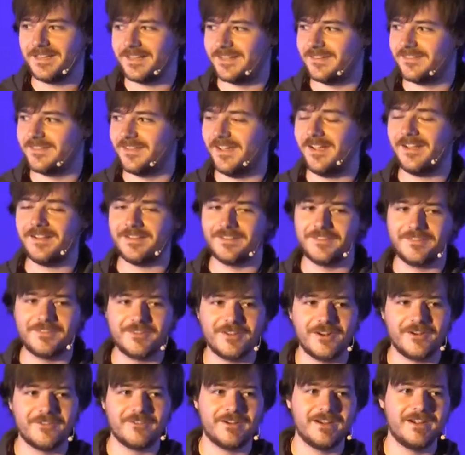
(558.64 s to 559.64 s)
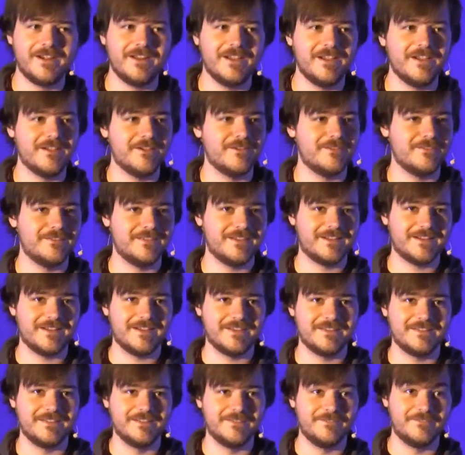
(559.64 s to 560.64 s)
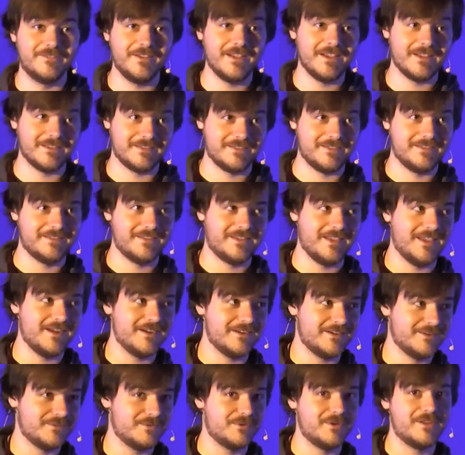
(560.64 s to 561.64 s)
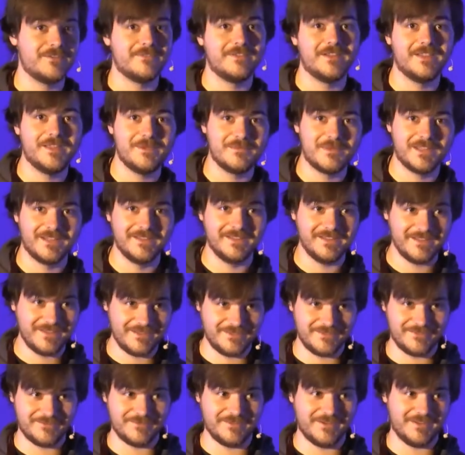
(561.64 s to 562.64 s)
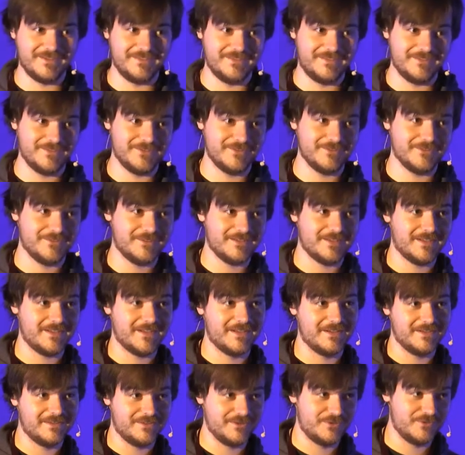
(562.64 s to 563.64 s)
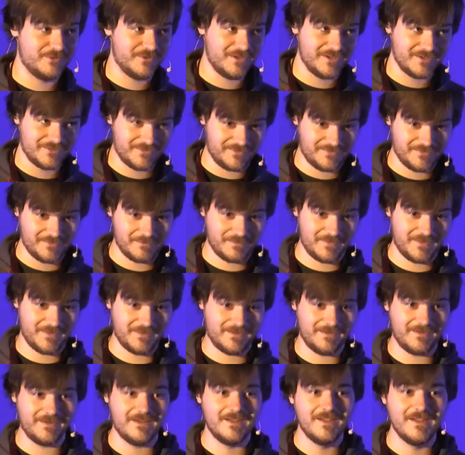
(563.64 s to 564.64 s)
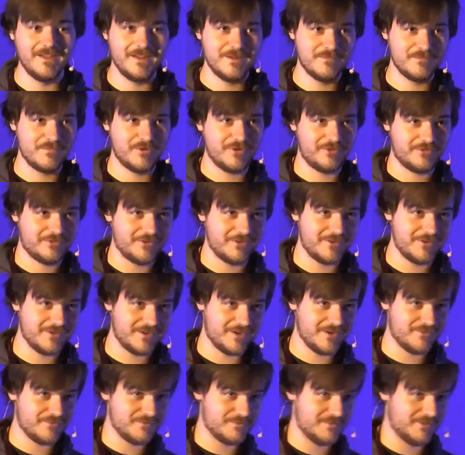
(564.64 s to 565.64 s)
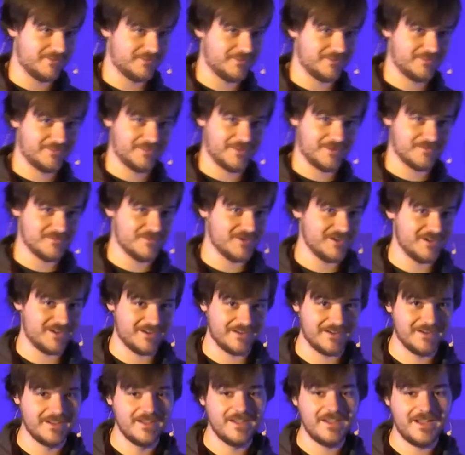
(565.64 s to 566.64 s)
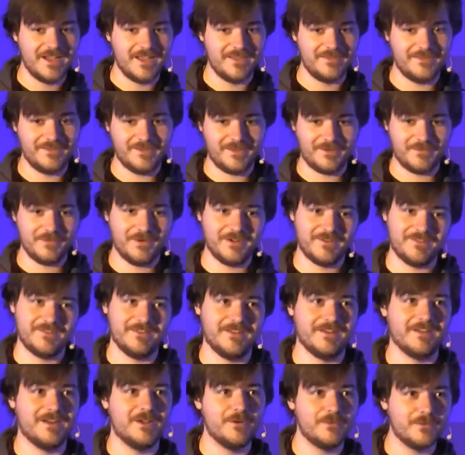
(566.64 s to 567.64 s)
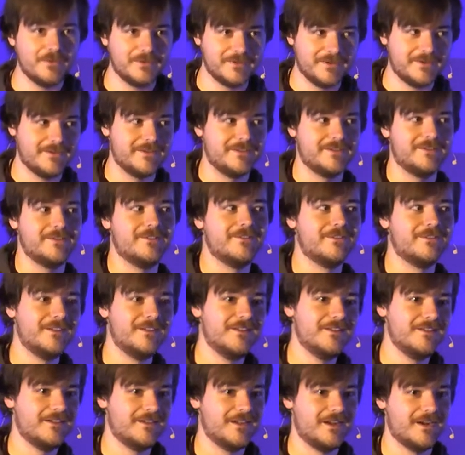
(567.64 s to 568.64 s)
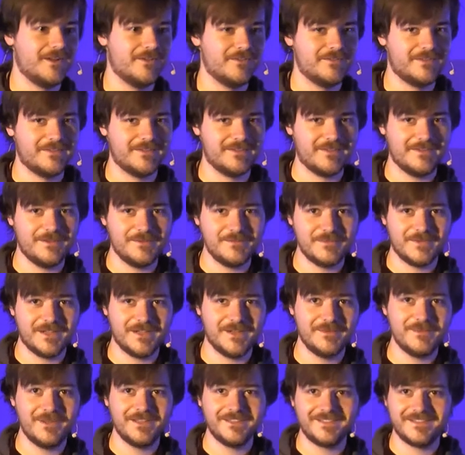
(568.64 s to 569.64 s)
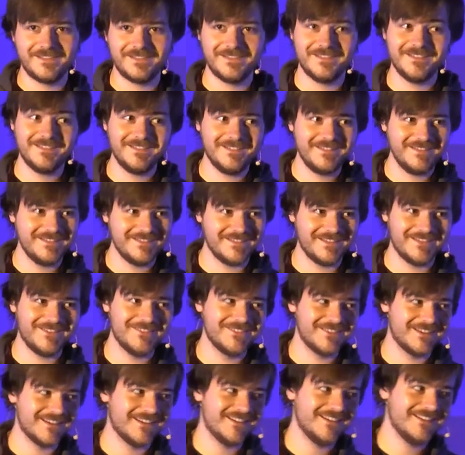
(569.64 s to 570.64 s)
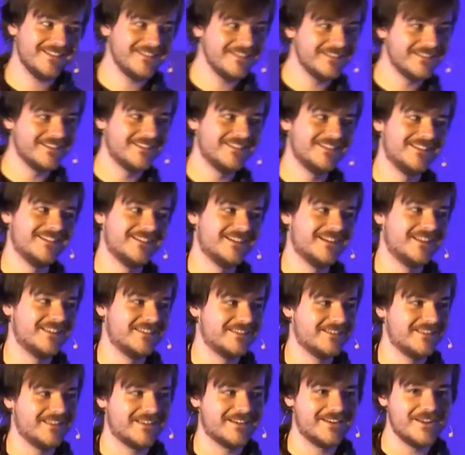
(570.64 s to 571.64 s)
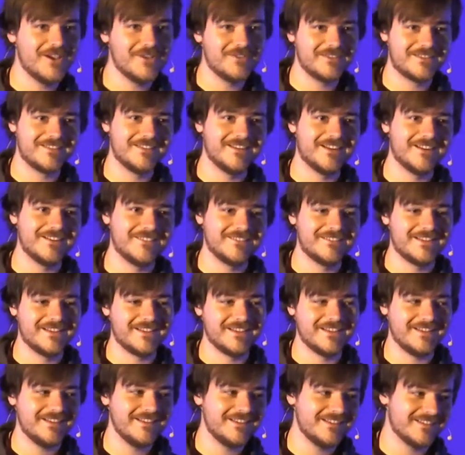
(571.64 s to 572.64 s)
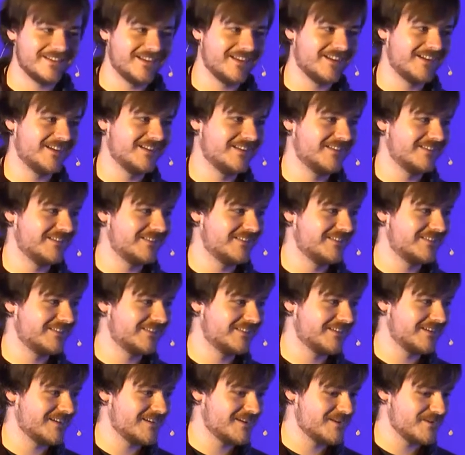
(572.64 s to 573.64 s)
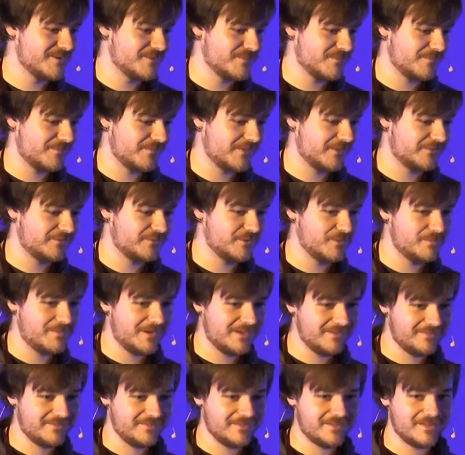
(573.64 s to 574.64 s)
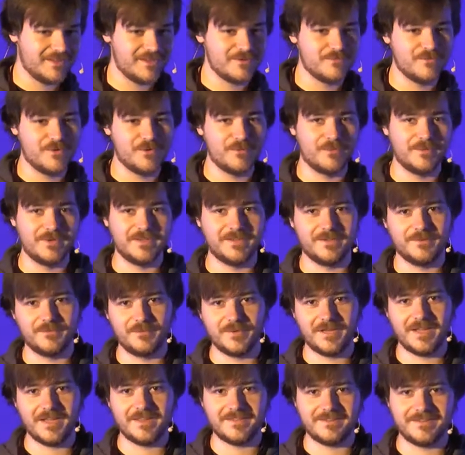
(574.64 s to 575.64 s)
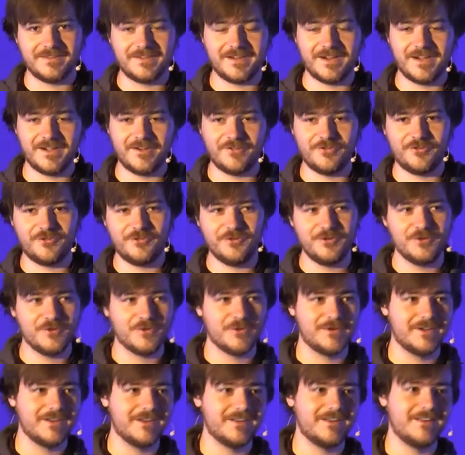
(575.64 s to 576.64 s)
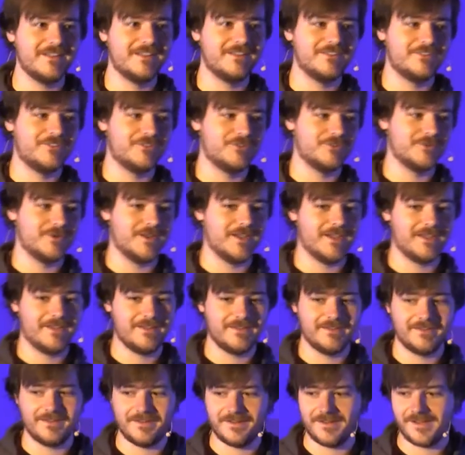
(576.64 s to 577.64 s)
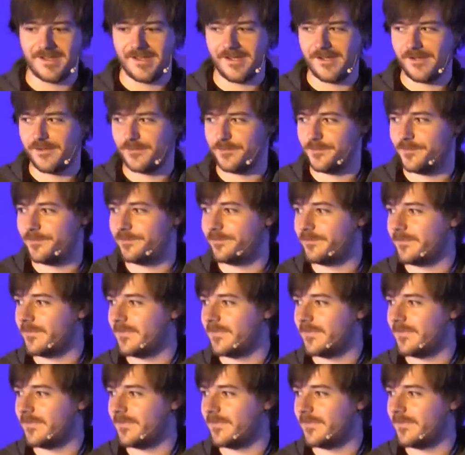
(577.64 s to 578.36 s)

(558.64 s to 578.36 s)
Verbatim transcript: exactly start right now. Like, I, in fact, Canada won't even let me leave until I get a degree or something. Pretty sure your government's the same way. And they're like, wait a second, how old are you? And I was like, I'm, I'm eighteen. Is that okay? And they're like, no, it's not okay. And um, so basically, what we we had to kind of shoehorn it into a um,